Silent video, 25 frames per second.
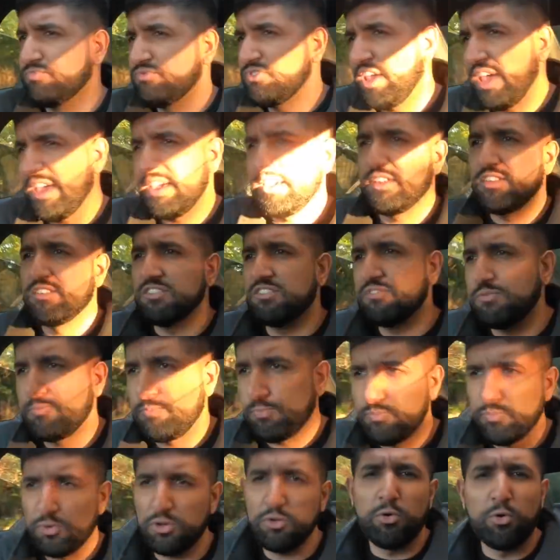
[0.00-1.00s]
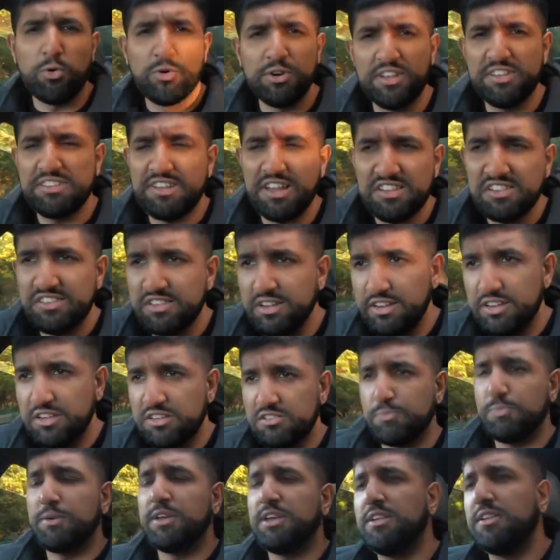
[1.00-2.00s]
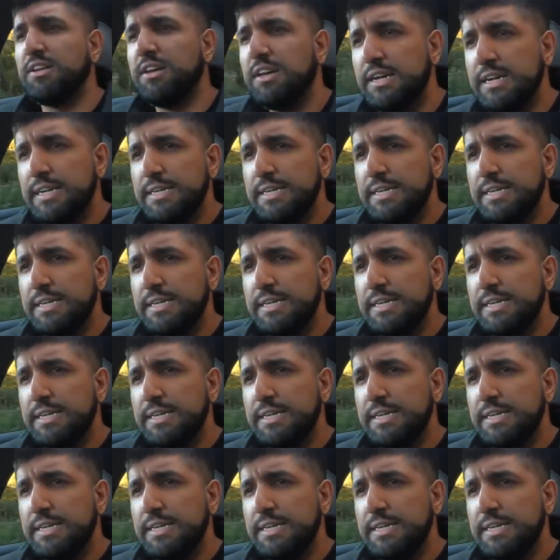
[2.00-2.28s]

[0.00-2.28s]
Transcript: taking corners at silly speed.